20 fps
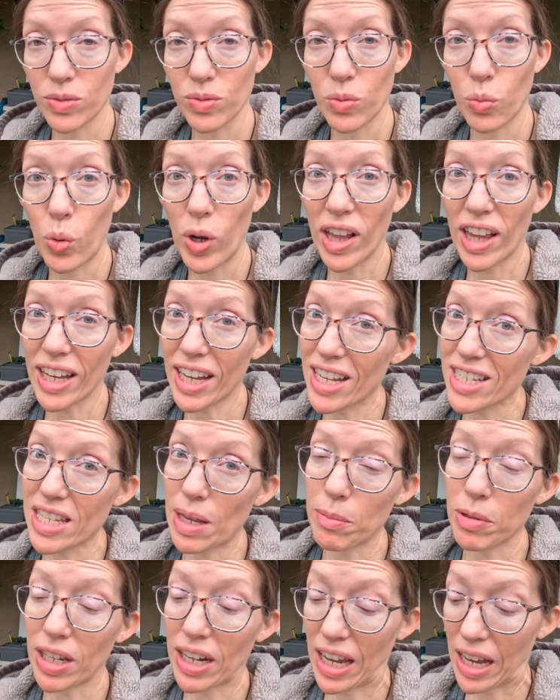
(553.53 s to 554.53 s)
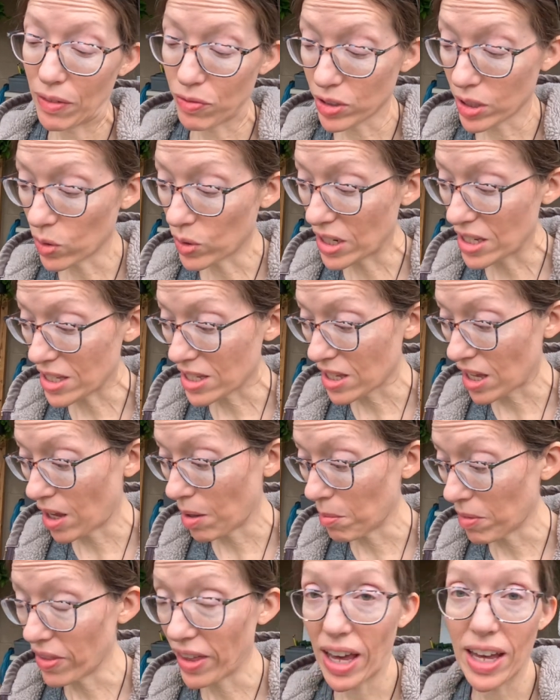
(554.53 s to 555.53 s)
Well, I guess I'm going to have to go get
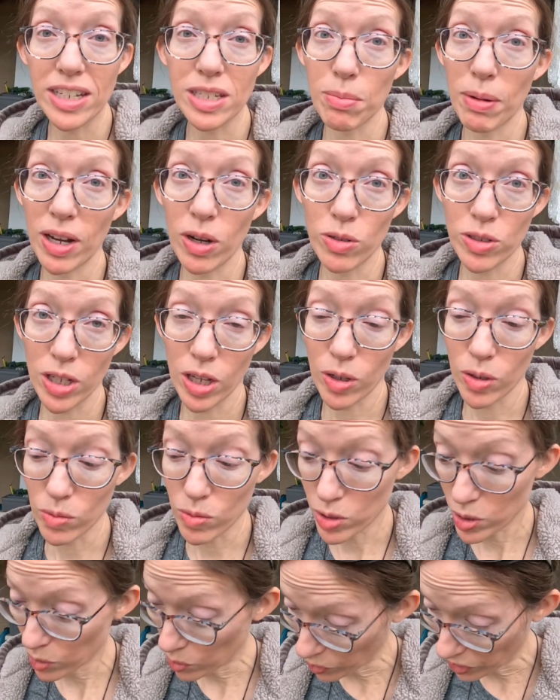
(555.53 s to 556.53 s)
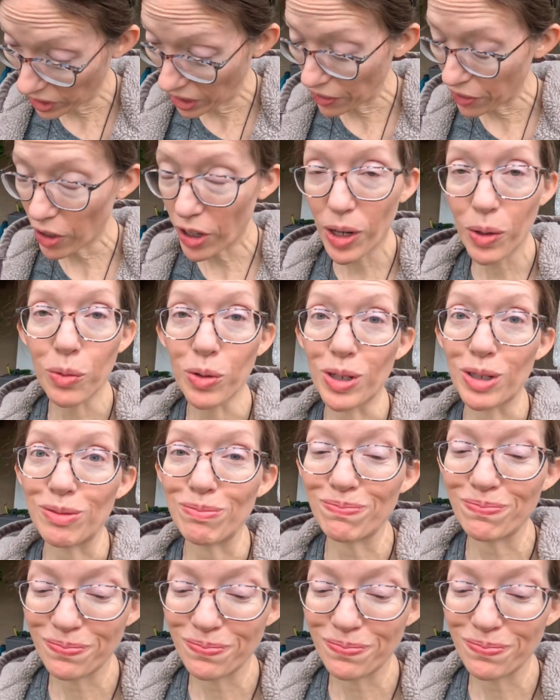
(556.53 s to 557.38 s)
some of that tomato tone sooner than I thought I would.